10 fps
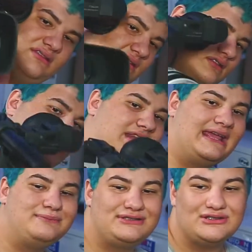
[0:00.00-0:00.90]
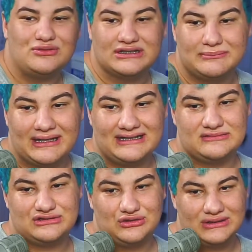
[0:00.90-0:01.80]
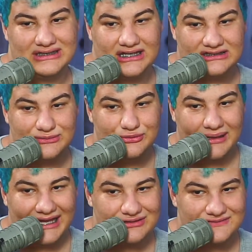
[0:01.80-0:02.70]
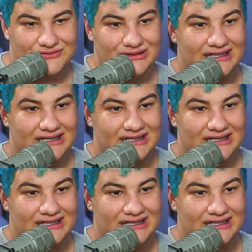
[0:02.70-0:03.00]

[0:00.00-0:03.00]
The tape still works. The mechanism still works. I got some new batteries for it,